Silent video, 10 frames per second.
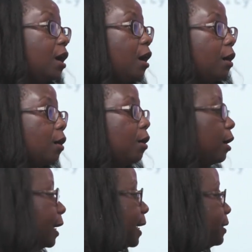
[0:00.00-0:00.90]
are
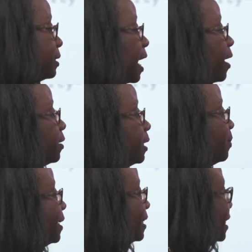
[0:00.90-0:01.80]
entirely
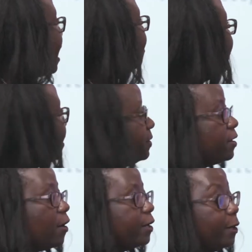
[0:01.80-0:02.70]
being led by
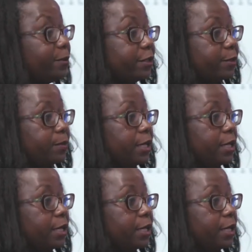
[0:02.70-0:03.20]
startups.